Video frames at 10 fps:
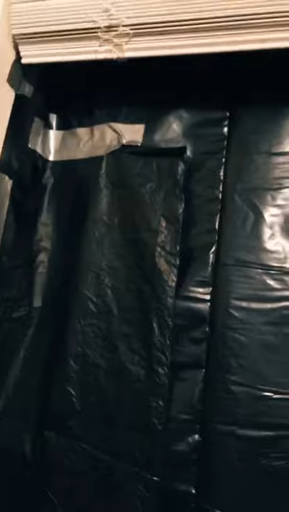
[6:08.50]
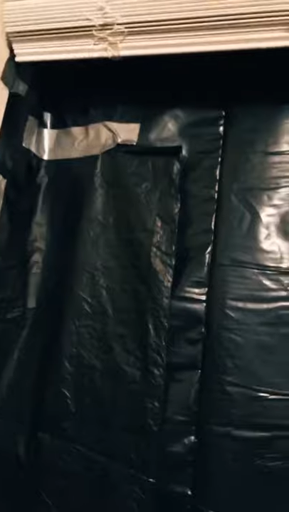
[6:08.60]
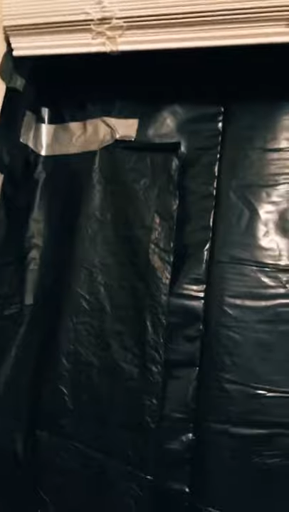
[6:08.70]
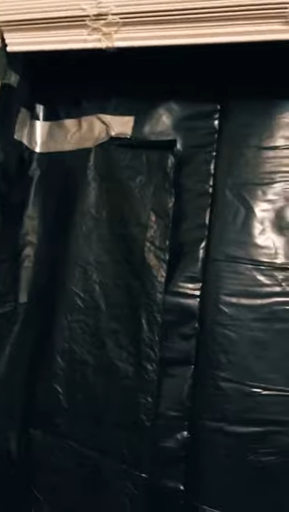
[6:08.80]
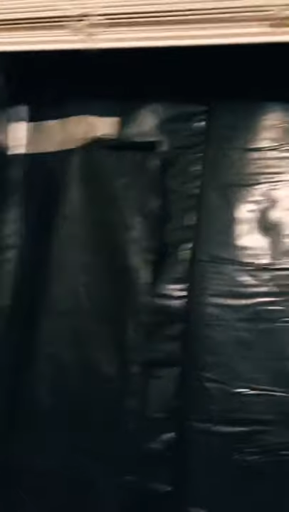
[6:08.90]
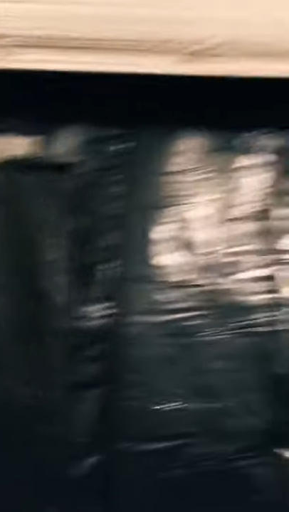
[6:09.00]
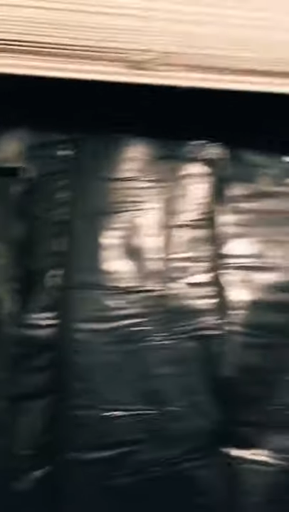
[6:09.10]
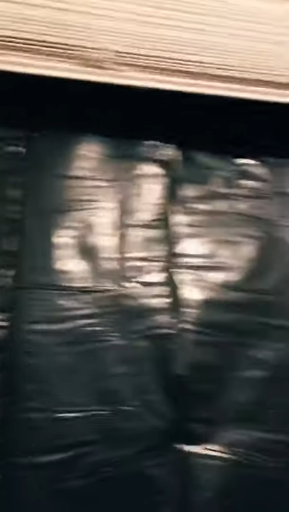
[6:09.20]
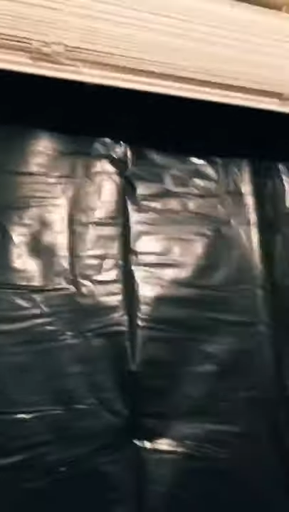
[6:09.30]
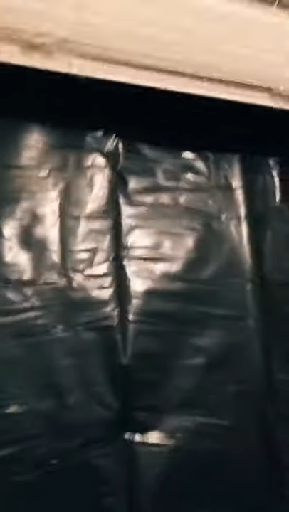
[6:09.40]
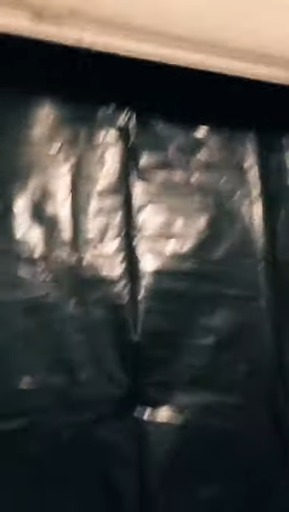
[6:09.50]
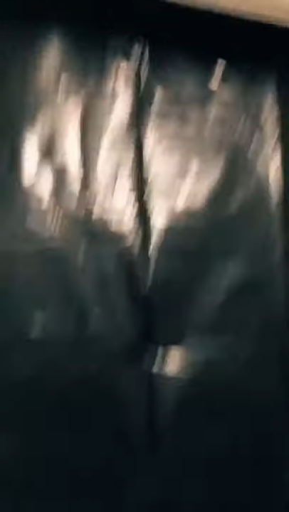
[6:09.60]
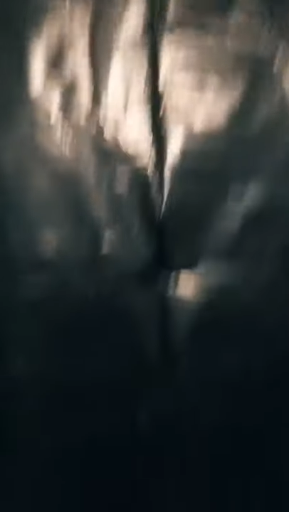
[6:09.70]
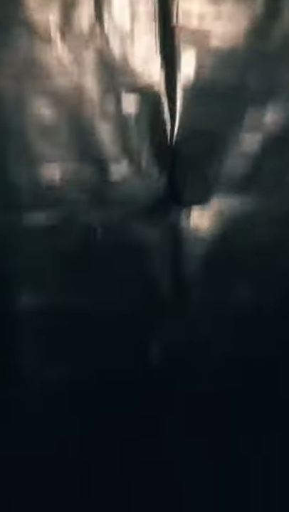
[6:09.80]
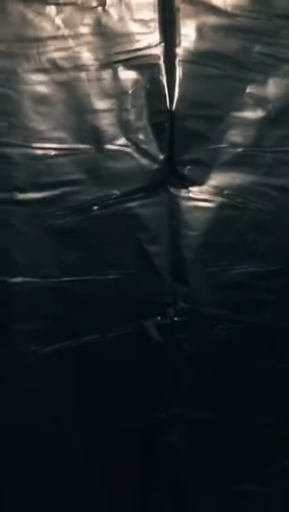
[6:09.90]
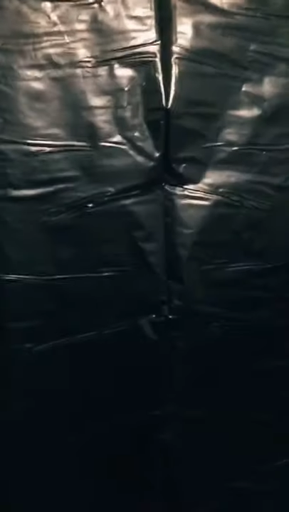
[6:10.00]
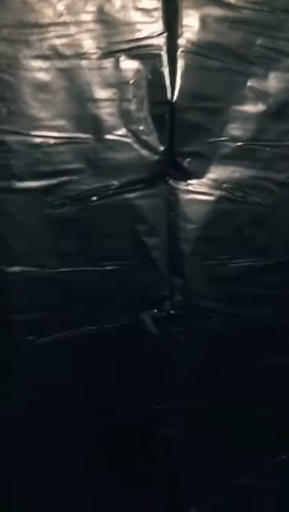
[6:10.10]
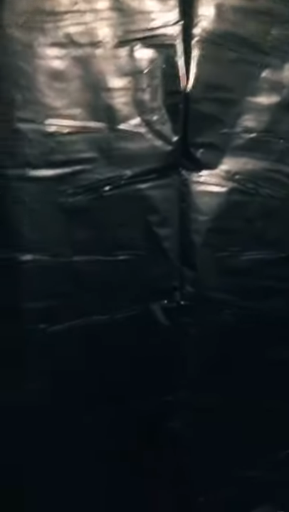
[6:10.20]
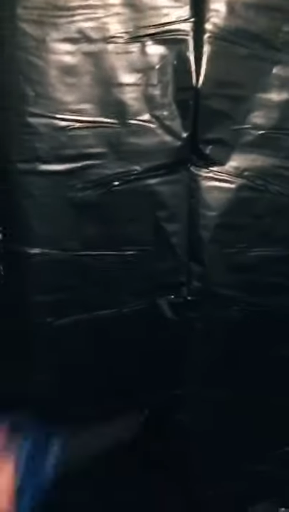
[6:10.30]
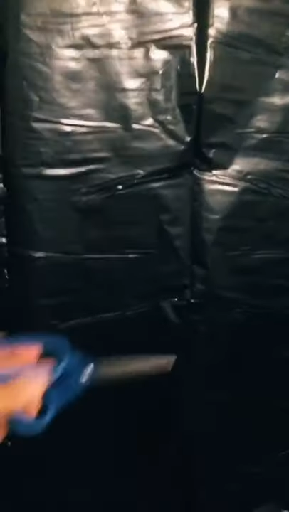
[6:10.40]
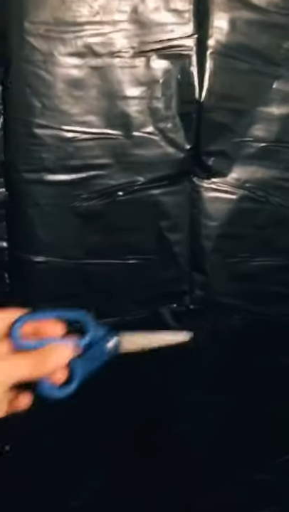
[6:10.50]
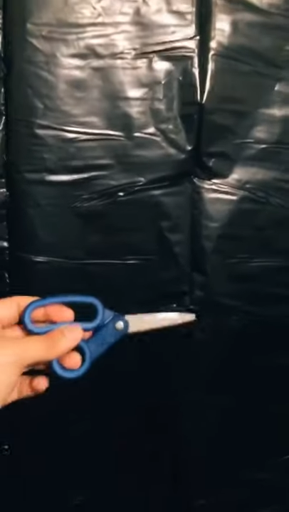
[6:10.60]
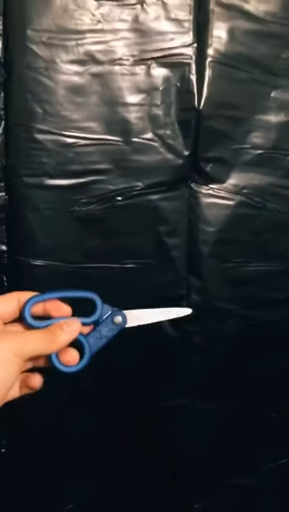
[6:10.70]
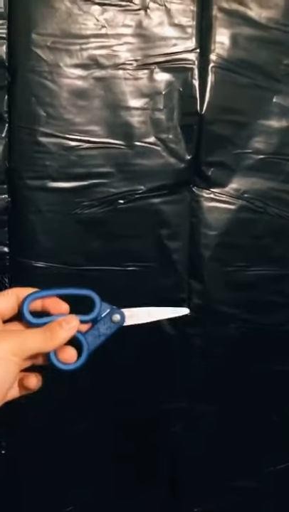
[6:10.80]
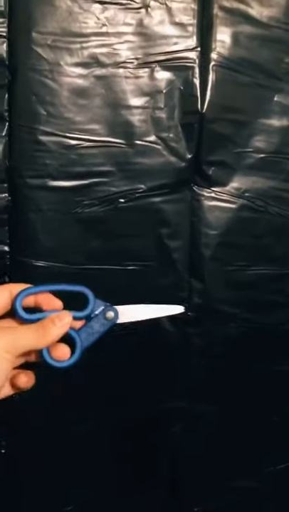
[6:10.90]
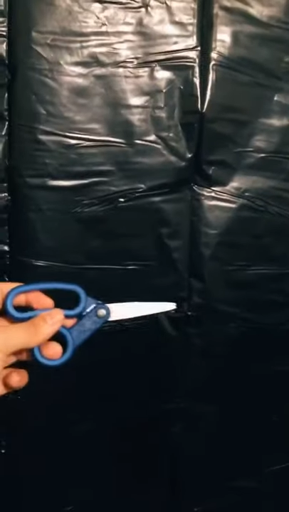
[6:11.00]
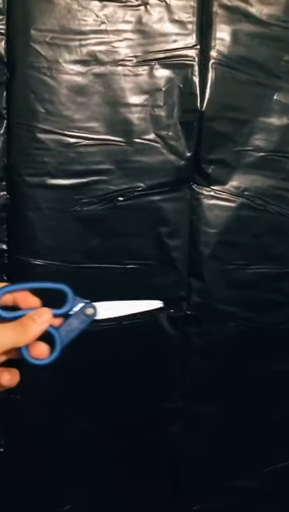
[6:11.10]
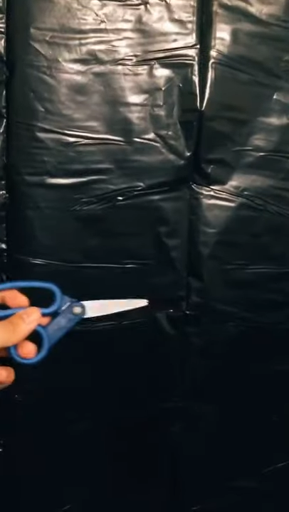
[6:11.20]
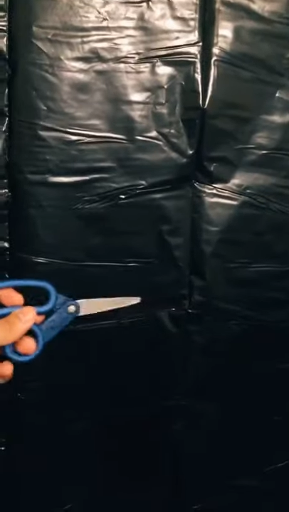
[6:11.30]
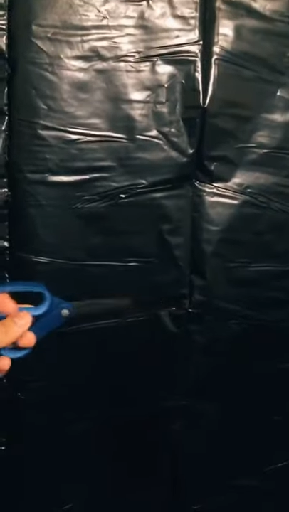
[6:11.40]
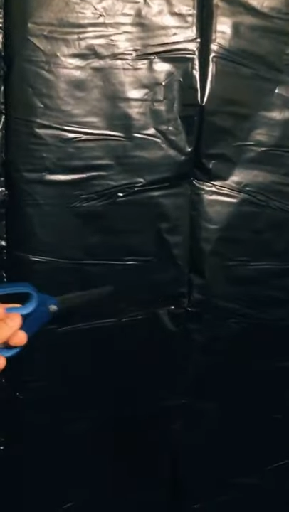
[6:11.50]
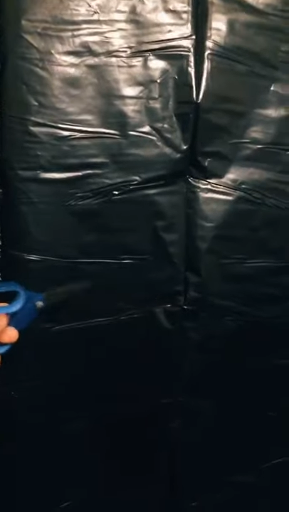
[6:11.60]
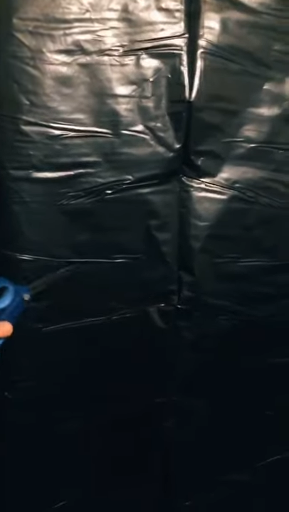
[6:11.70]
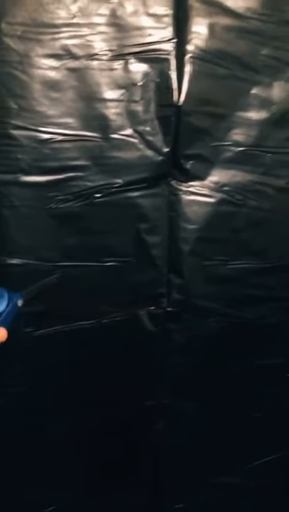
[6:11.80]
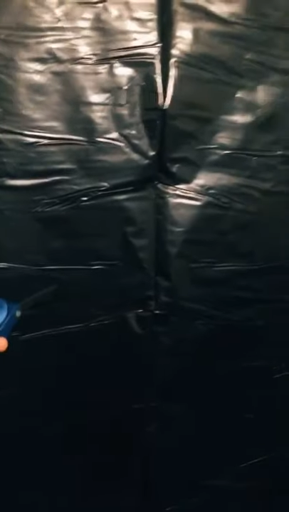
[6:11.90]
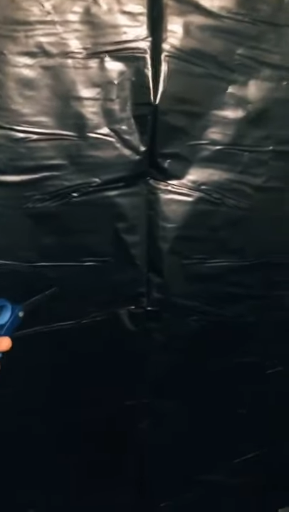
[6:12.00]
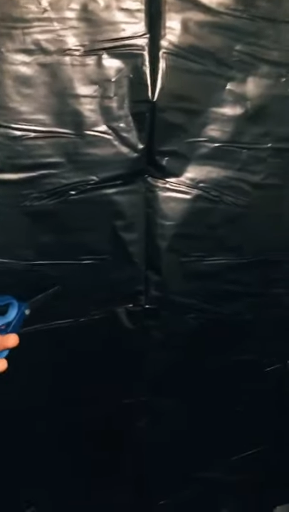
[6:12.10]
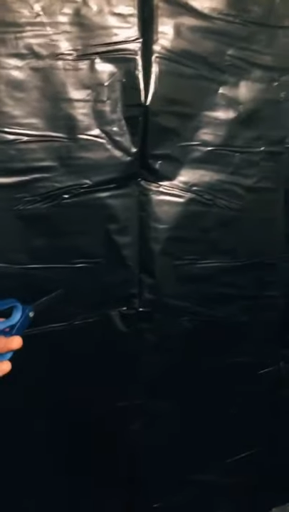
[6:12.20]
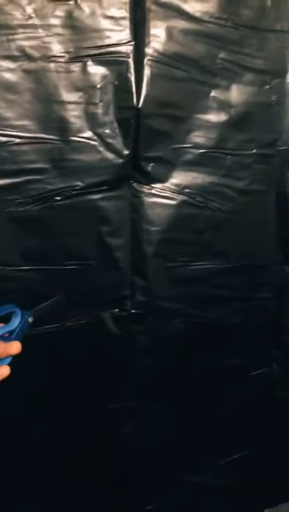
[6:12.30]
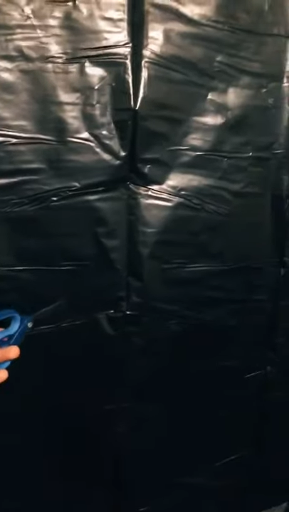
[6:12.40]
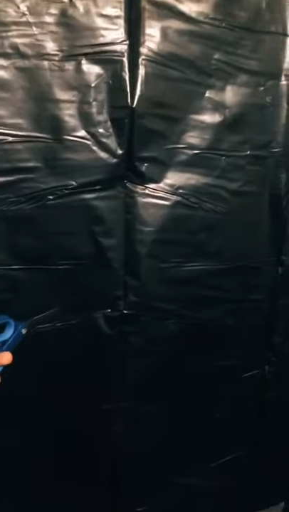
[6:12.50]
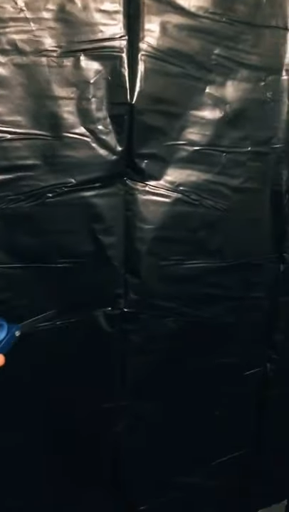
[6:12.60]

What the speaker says: No face is visible, so there are no lips to read.